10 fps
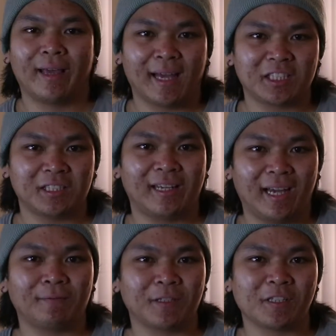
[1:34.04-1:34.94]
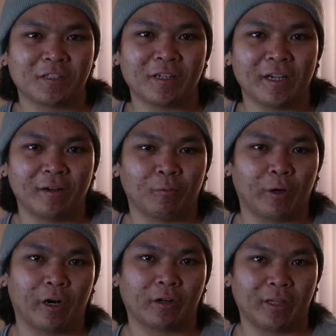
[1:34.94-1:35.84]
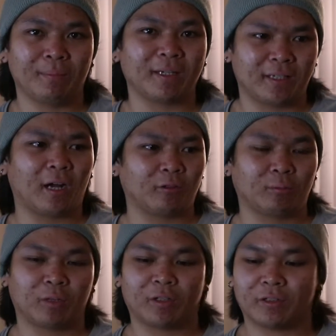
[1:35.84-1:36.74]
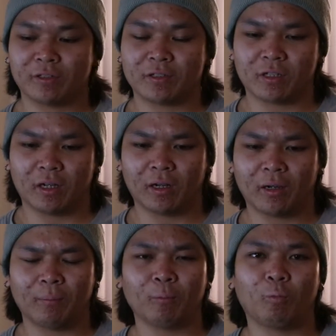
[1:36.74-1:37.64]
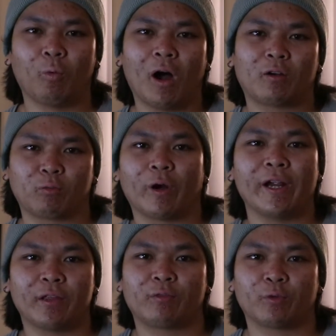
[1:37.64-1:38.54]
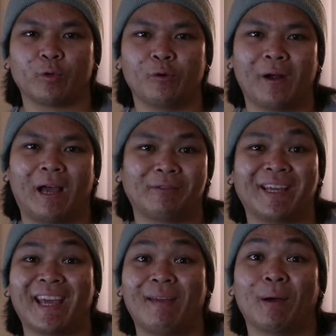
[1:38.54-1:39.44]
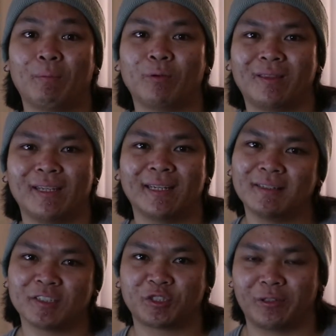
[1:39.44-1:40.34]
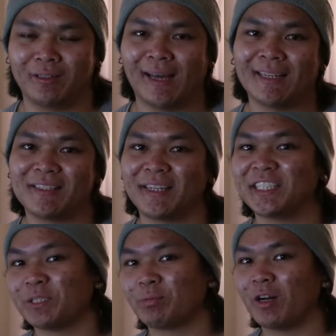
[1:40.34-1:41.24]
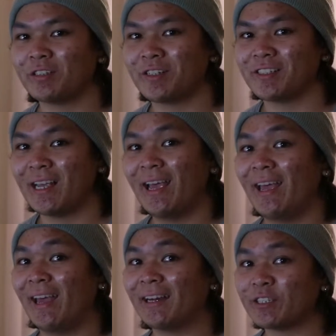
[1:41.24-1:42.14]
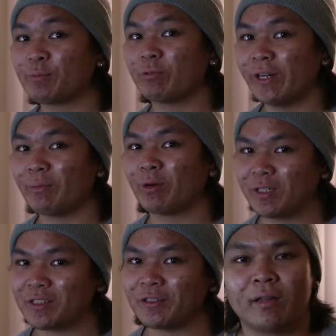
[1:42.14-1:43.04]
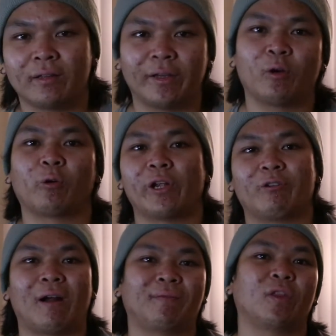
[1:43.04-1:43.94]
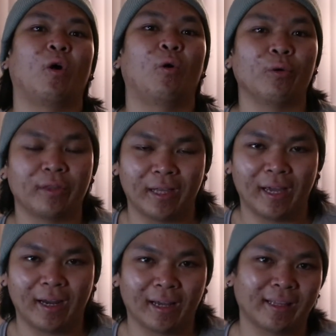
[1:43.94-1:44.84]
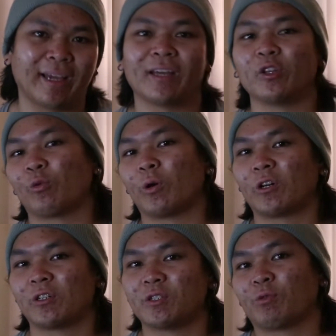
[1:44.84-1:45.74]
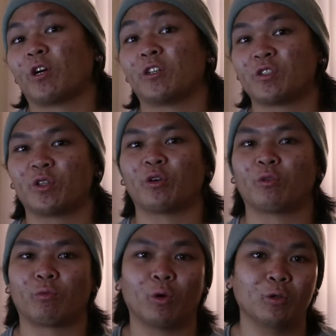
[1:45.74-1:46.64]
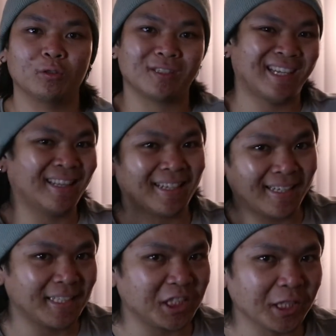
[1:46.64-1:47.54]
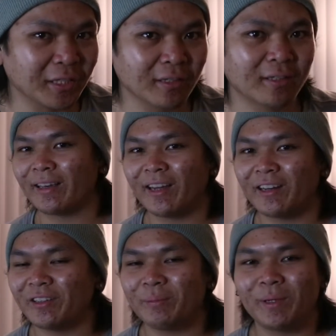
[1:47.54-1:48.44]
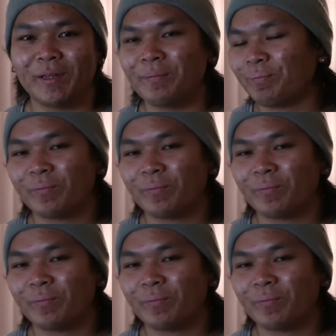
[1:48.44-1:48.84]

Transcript: actually have this scene where the McDonald brothers walk Ray through how they came up with the industrialized kitchen process, and it's pretty impressive. They choreographed the whole thing, and they had their workers rehearse their roles in the kitchen. And I gotta admit,